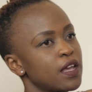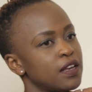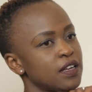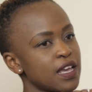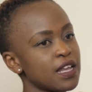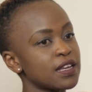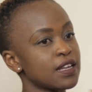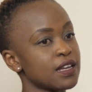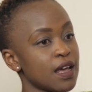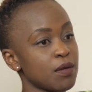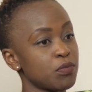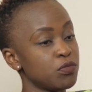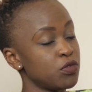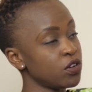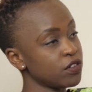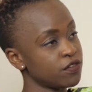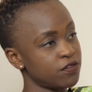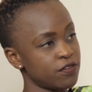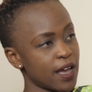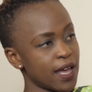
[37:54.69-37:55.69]
And he ended up
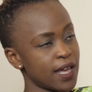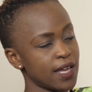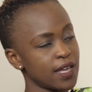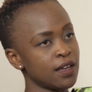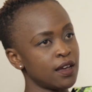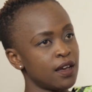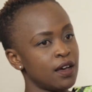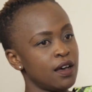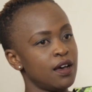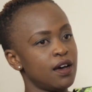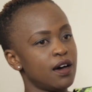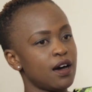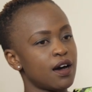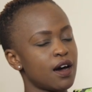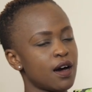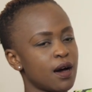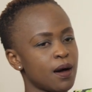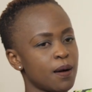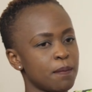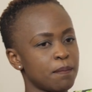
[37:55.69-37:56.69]
not vying,
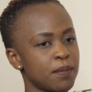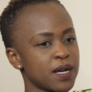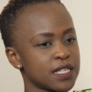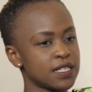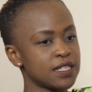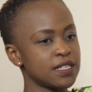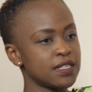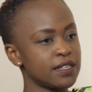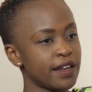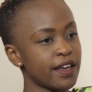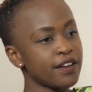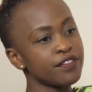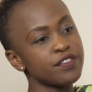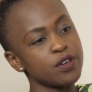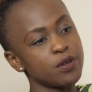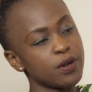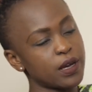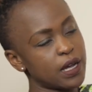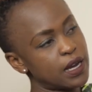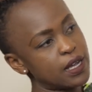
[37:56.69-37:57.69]
but he left
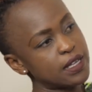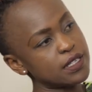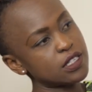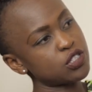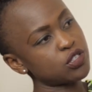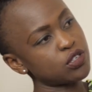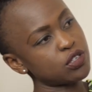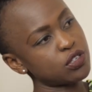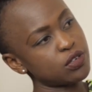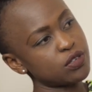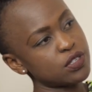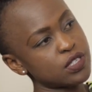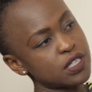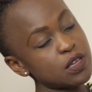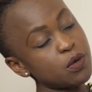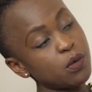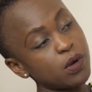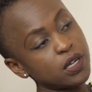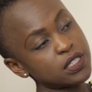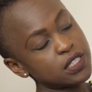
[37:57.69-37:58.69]
the organization because
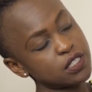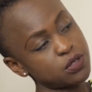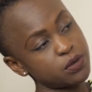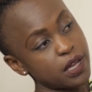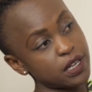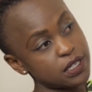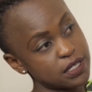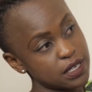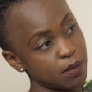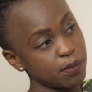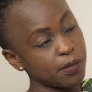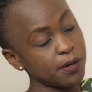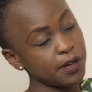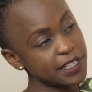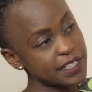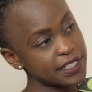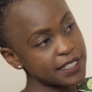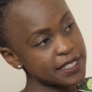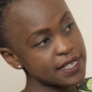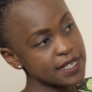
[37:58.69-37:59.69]
he wanted to enter
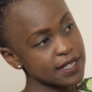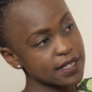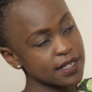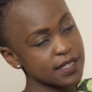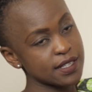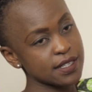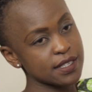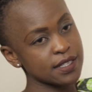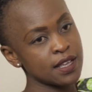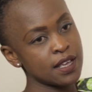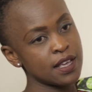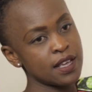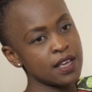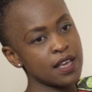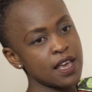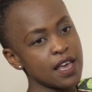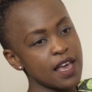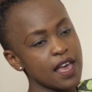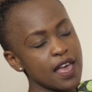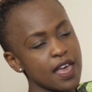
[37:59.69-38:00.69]
politics.
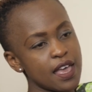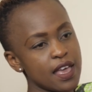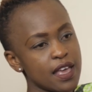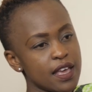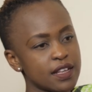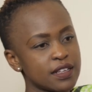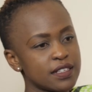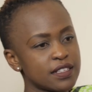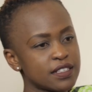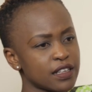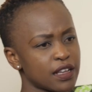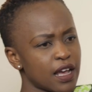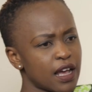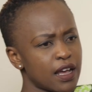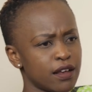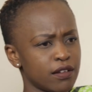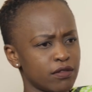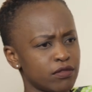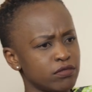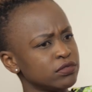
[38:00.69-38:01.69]
And
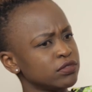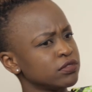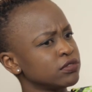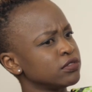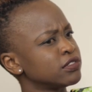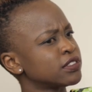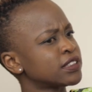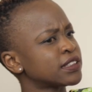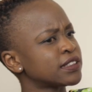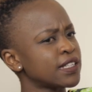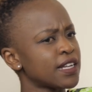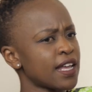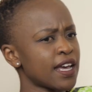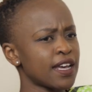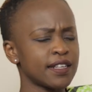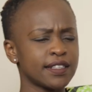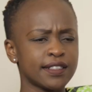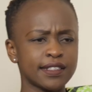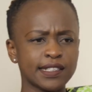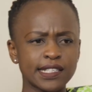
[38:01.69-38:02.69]

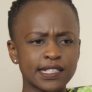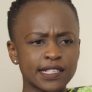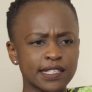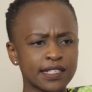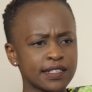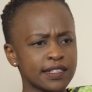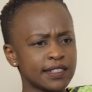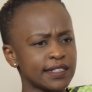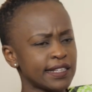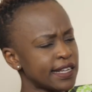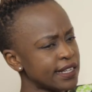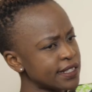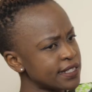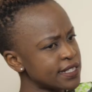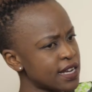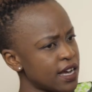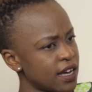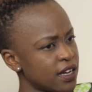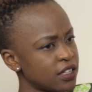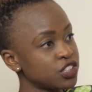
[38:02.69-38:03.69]
slightly
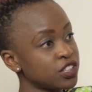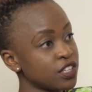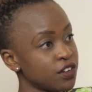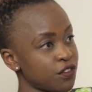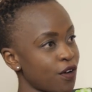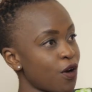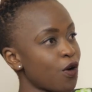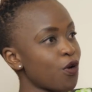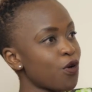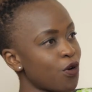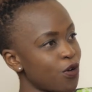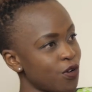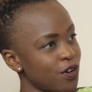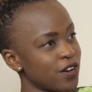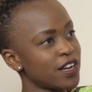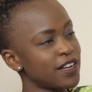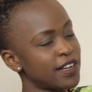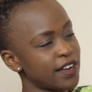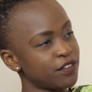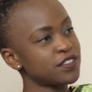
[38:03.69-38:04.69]
later, Shefa
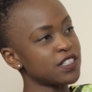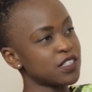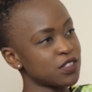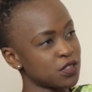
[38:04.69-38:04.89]
Okore left